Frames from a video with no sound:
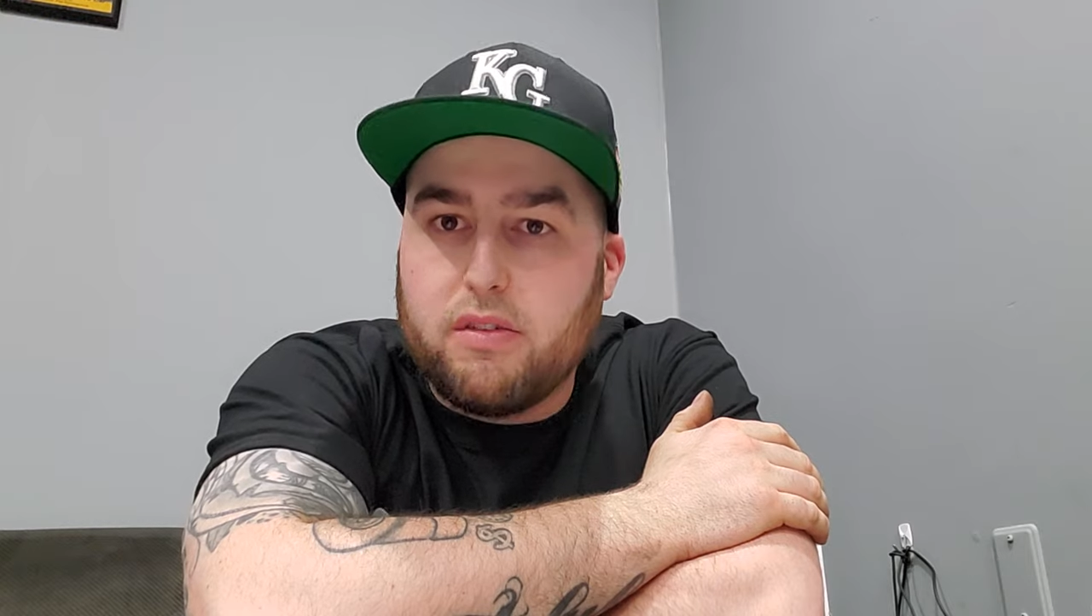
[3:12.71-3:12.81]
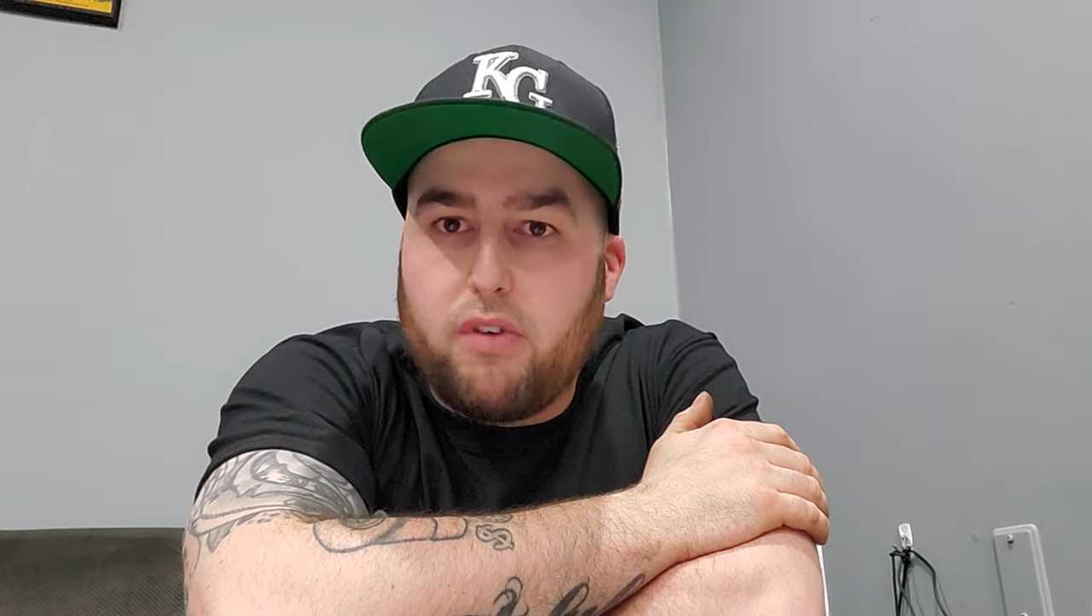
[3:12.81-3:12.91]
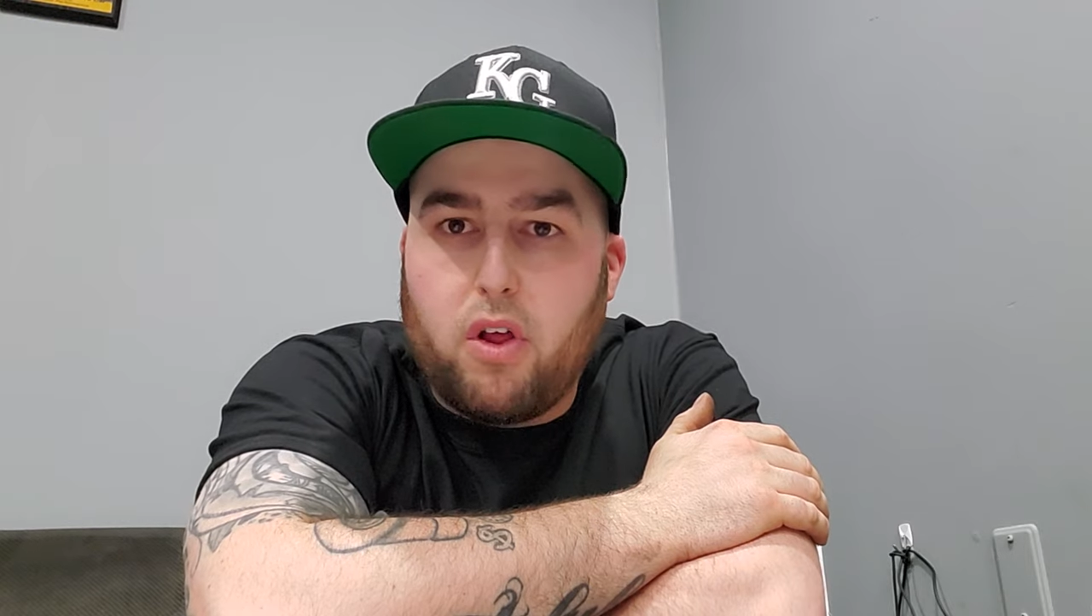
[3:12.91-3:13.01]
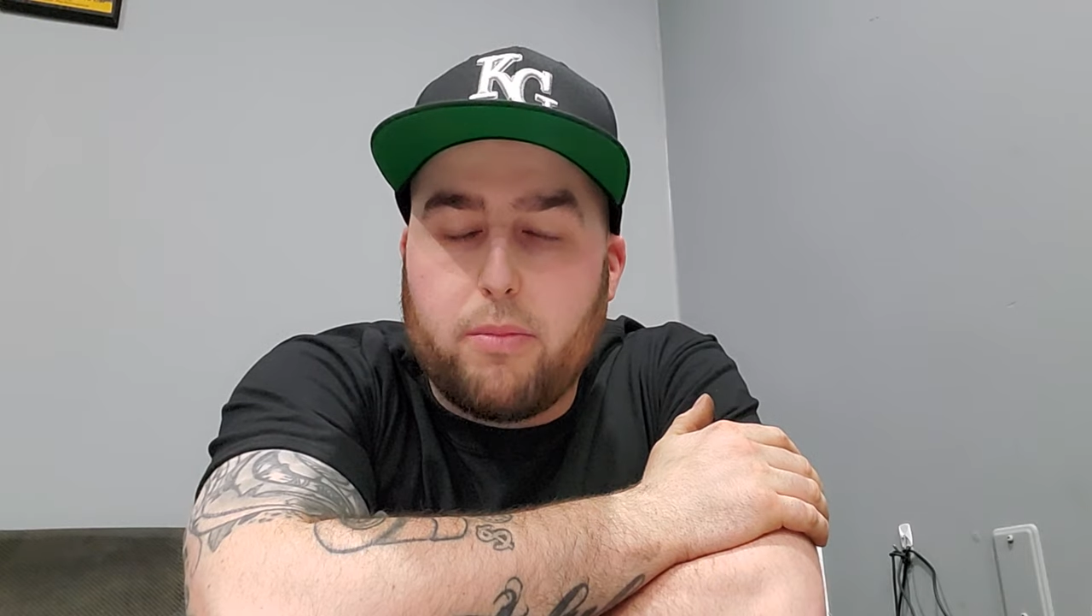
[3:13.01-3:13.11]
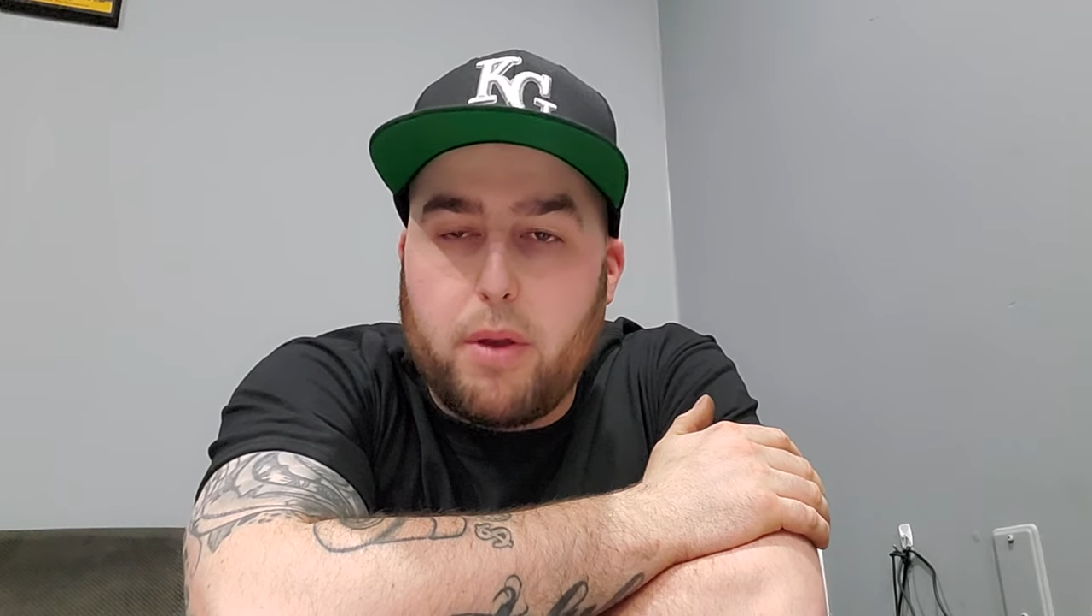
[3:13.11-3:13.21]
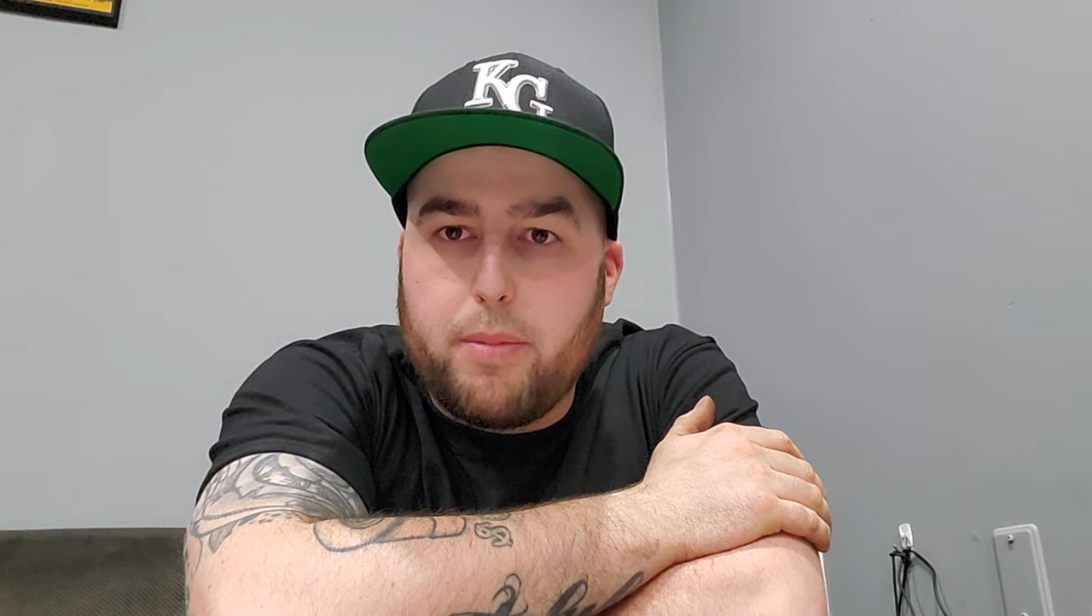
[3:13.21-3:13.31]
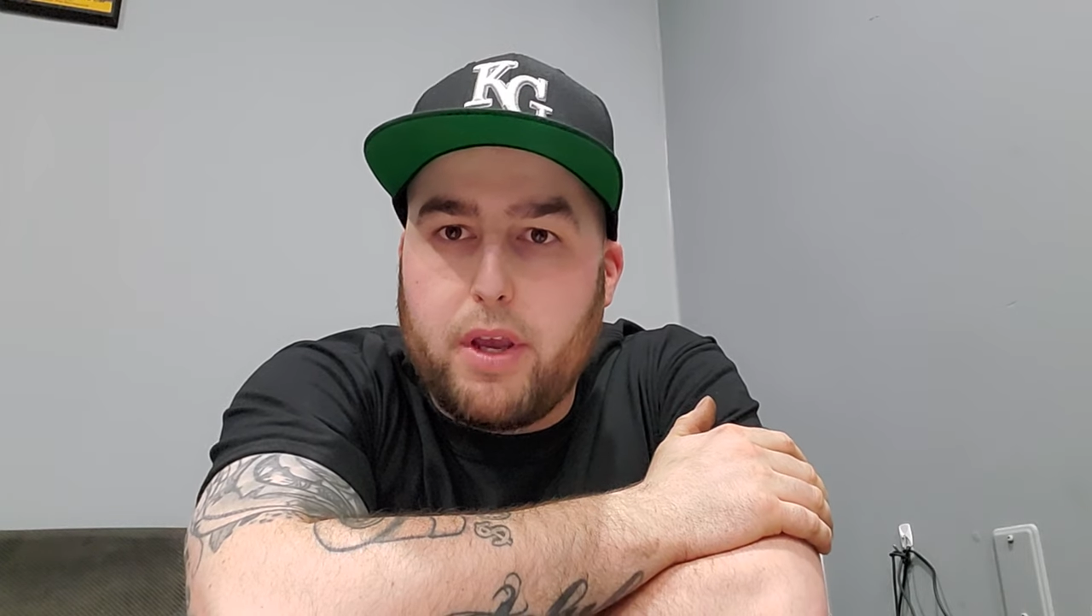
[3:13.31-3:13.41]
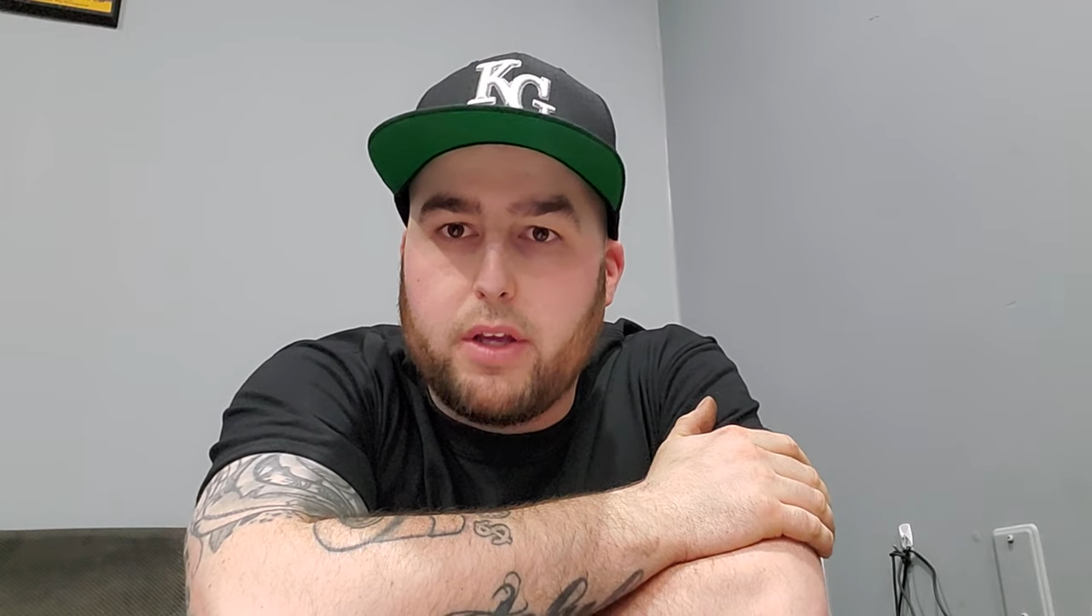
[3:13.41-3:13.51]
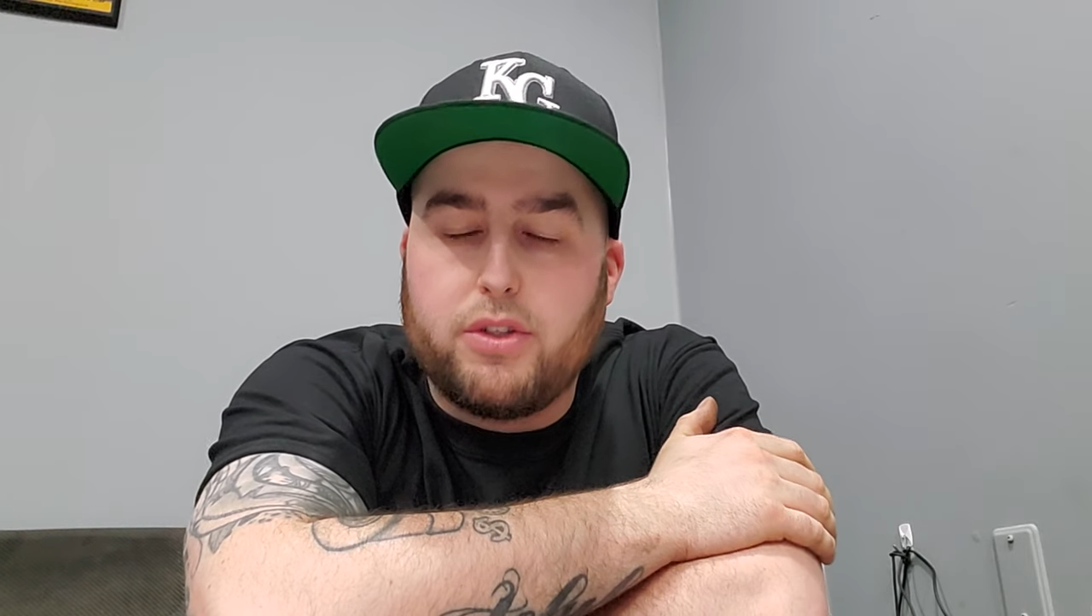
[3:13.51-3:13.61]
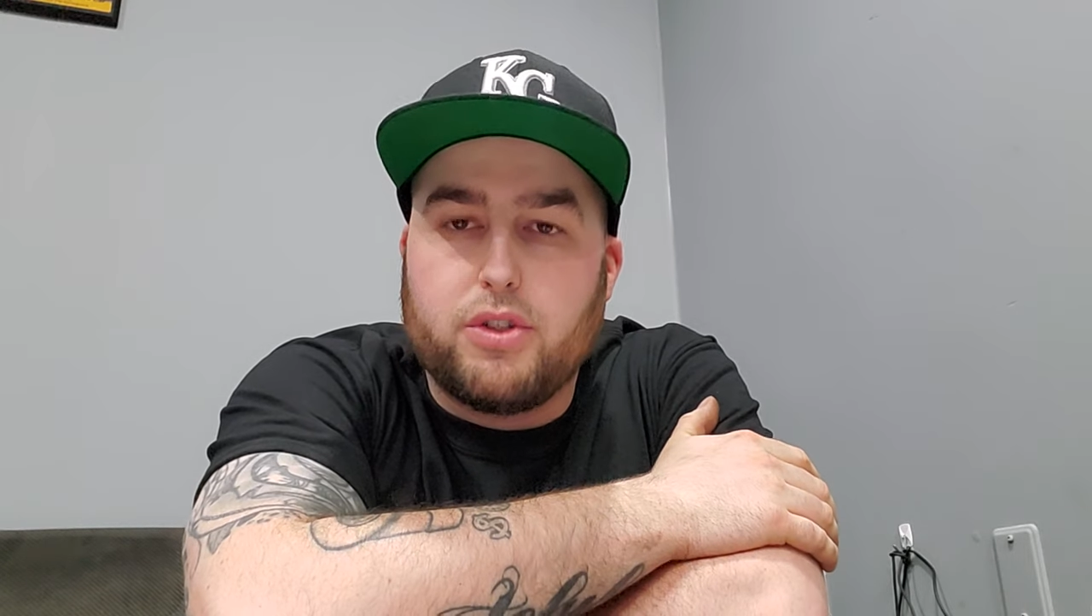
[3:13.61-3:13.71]
to follow my
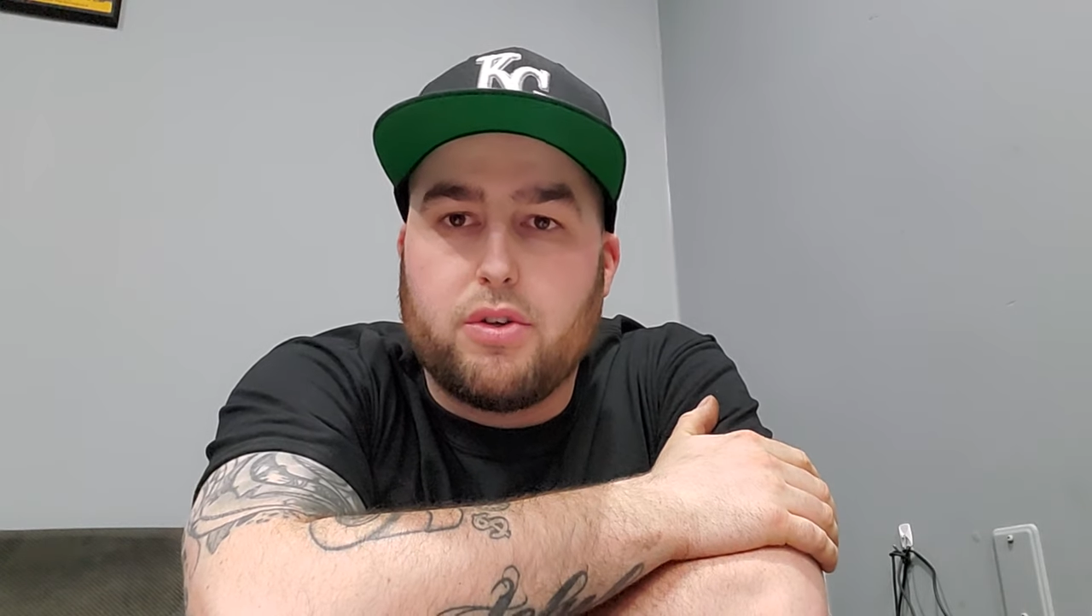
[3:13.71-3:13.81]
page,